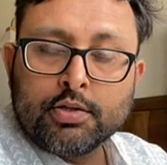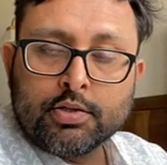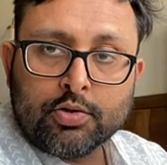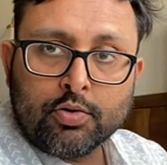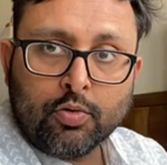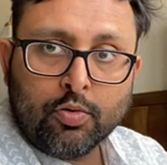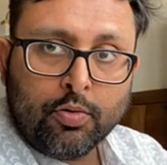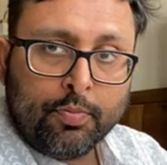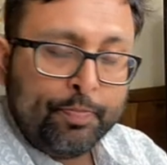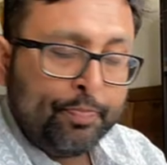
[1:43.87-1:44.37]

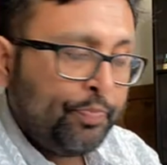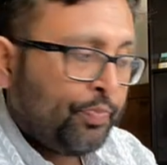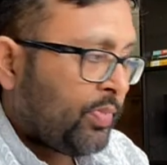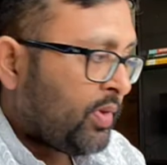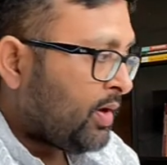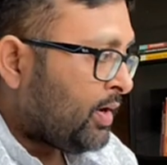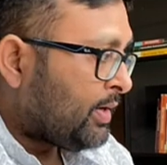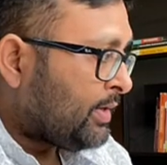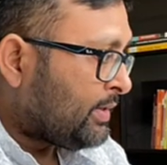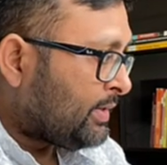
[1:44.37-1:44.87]
So
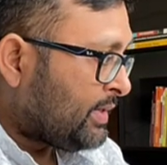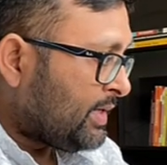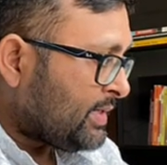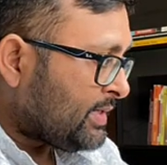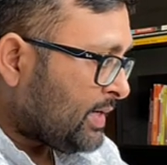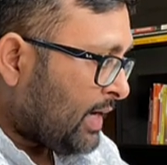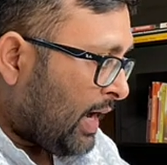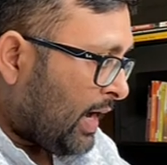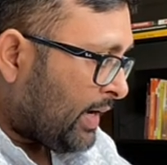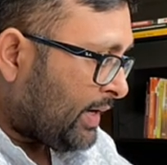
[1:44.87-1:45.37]

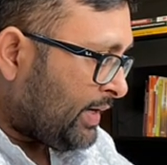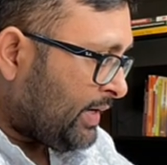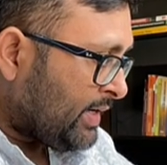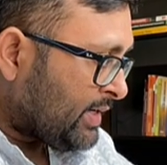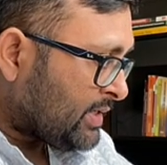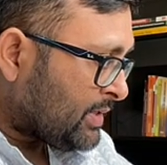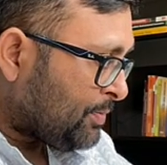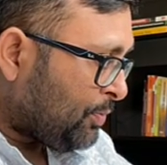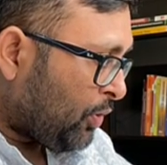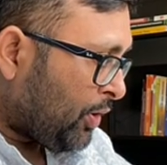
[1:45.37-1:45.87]
this
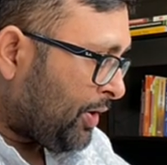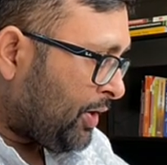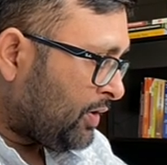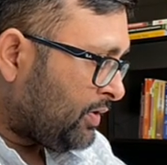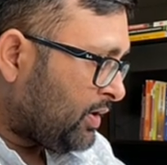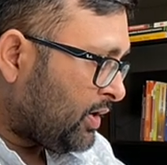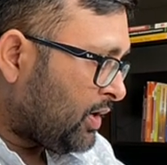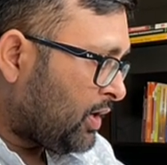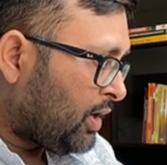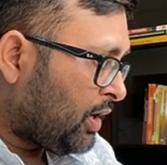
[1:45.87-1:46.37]
highest point on
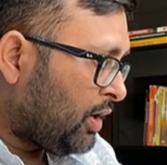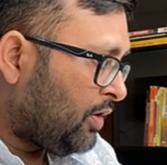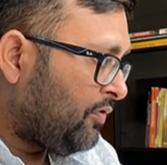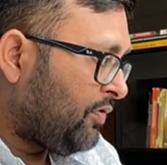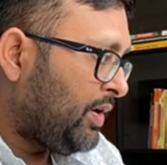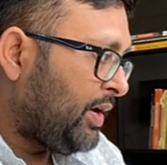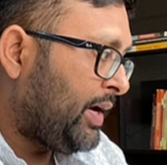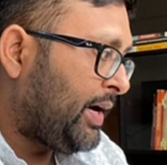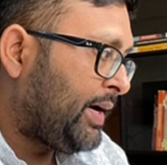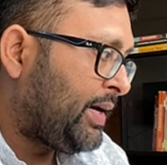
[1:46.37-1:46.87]
the curve,
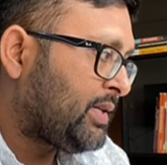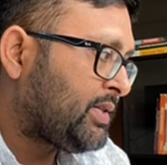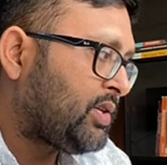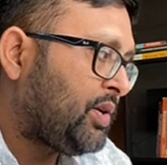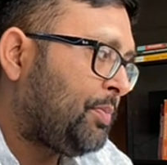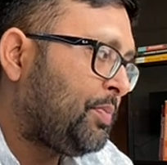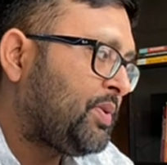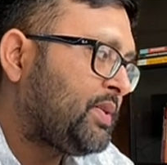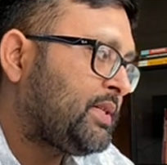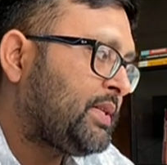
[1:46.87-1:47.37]
it is
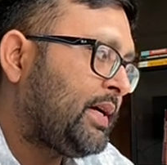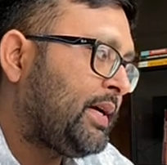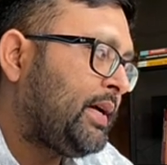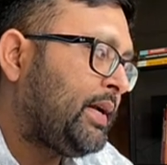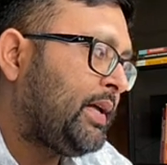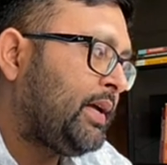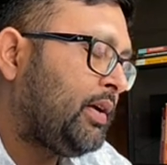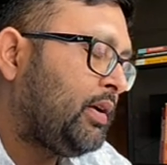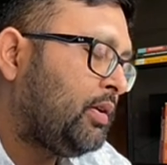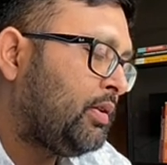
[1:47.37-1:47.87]

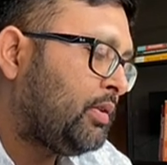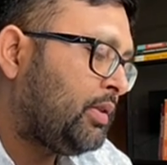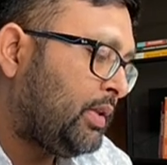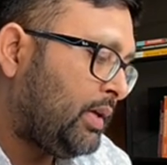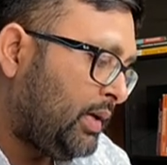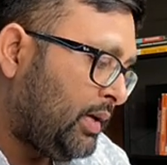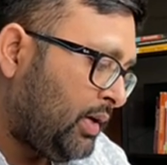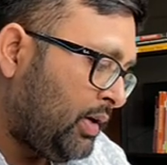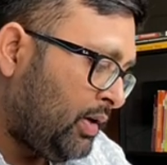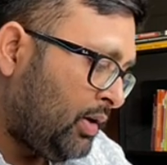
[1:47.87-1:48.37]
representing
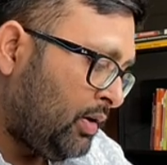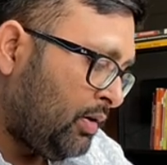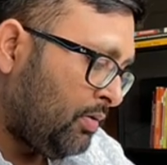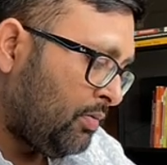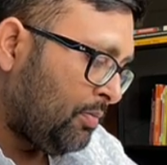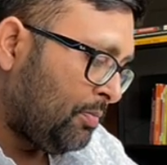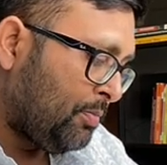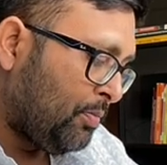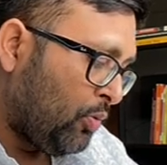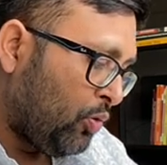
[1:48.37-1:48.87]
the
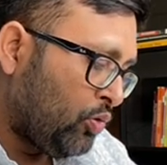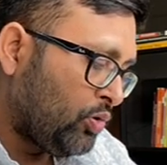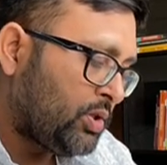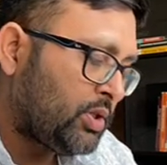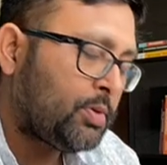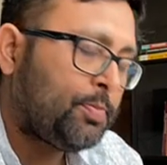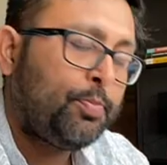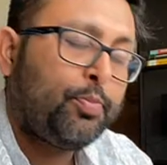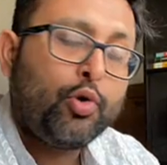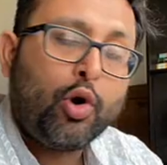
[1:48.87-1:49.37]

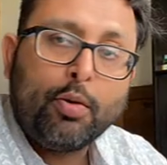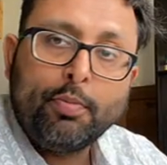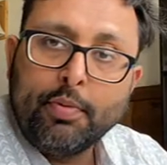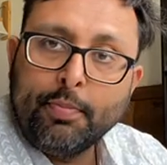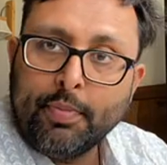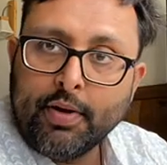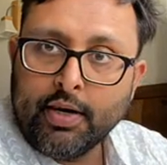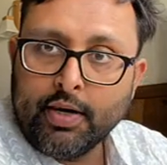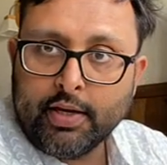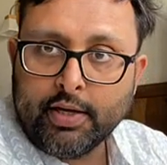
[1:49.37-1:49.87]
most
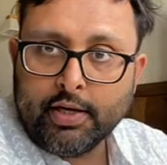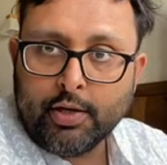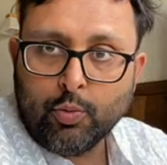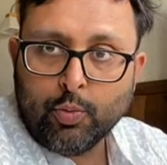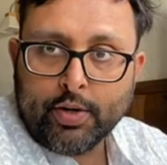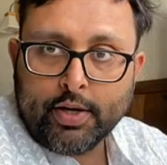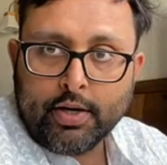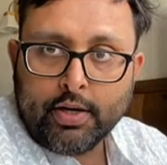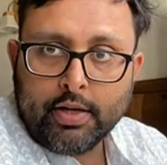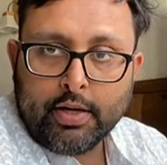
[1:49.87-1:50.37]
probable
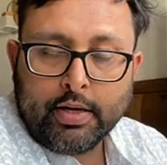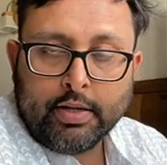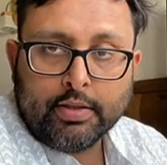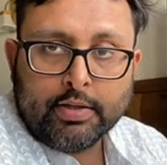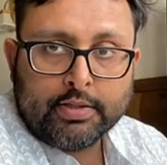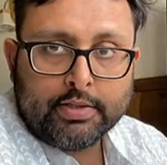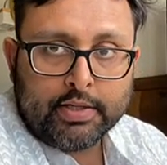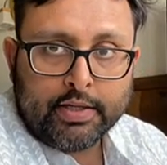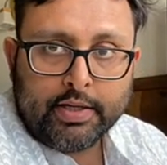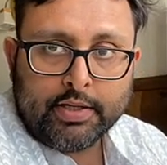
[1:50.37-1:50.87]
event in
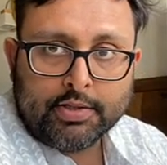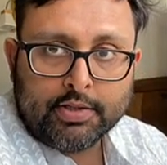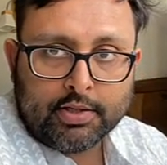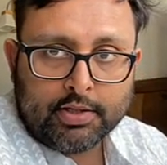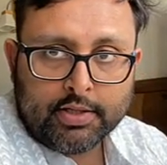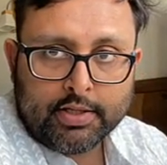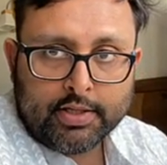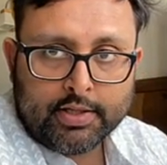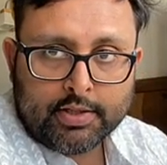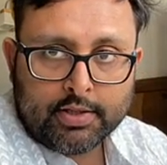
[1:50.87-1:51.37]
the series of
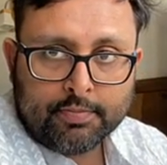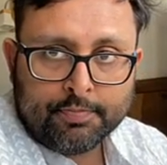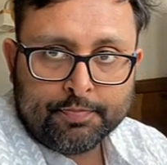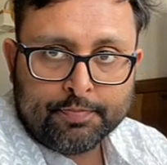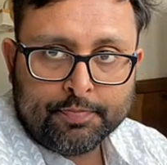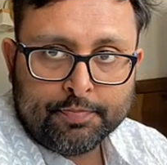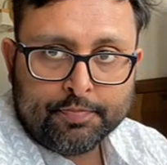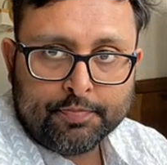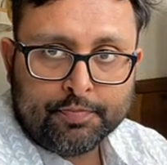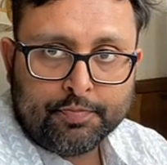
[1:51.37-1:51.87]
the data,
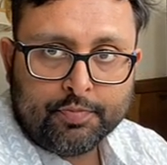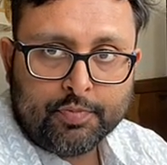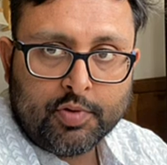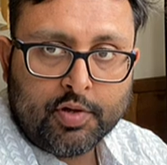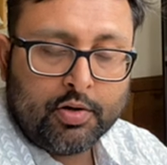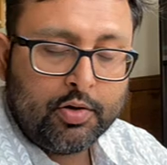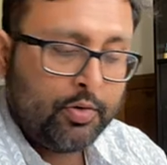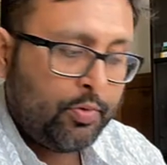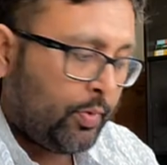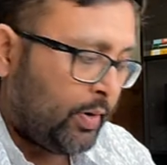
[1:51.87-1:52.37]

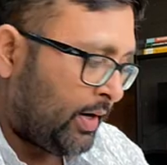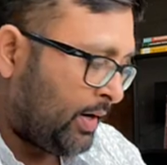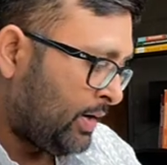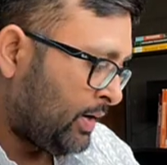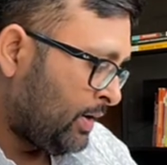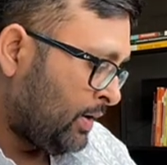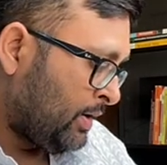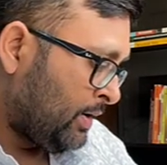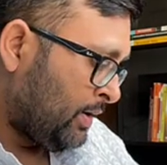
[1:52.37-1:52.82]
right?